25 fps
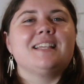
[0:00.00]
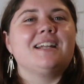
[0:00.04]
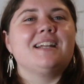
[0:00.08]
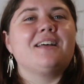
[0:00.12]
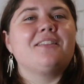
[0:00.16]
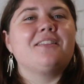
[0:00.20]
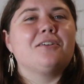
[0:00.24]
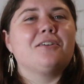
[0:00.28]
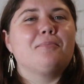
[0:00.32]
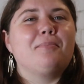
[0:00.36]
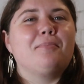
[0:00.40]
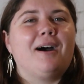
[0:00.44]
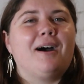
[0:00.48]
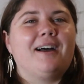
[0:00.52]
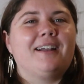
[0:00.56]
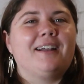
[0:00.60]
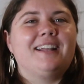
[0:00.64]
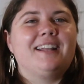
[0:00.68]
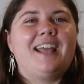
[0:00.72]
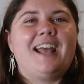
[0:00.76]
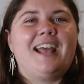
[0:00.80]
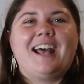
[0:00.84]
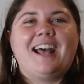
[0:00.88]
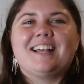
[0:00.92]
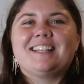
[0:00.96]
another
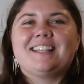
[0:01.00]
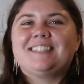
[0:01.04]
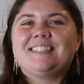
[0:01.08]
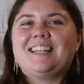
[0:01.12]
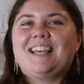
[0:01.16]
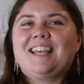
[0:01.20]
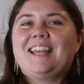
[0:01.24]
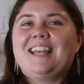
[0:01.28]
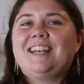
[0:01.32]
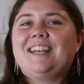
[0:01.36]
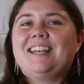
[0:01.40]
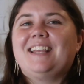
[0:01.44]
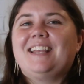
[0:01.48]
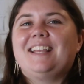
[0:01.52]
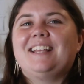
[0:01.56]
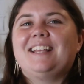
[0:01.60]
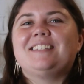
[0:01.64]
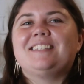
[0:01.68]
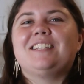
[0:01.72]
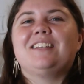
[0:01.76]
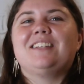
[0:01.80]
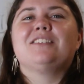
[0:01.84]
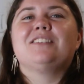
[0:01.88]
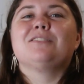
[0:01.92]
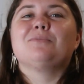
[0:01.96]
podcast and
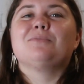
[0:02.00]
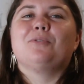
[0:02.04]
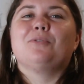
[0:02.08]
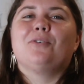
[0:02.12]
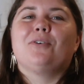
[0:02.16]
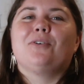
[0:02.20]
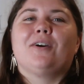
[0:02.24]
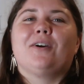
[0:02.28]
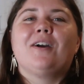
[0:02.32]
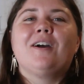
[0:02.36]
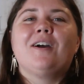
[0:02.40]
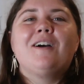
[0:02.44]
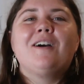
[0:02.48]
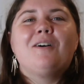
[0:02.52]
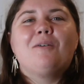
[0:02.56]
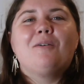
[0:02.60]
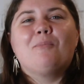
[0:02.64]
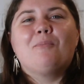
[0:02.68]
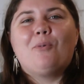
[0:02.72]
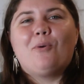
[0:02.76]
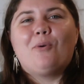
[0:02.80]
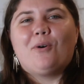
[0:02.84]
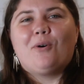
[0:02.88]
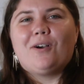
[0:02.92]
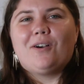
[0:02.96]
get to explore
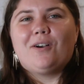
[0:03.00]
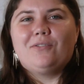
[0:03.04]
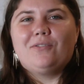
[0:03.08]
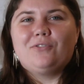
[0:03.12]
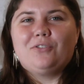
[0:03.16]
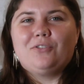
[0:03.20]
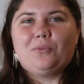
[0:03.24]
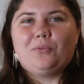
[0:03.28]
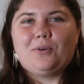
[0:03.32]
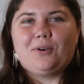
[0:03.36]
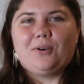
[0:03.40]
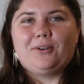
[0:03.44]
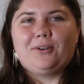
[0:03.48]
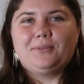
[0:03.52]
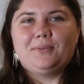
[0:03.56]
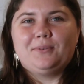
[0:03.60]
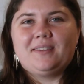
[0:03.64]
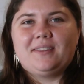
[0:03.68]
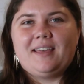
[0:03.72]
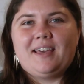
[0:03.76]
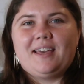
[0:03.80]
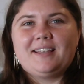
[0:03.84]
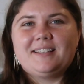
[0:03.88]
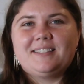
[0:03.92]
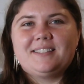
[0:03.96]
more of the world
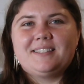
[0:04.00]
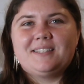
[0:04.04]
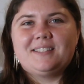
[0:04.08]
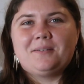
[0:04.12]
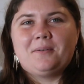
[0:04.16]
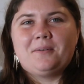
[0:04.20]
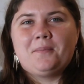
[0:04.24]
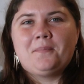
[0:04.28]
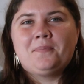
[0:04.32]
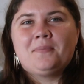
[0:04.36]
with us.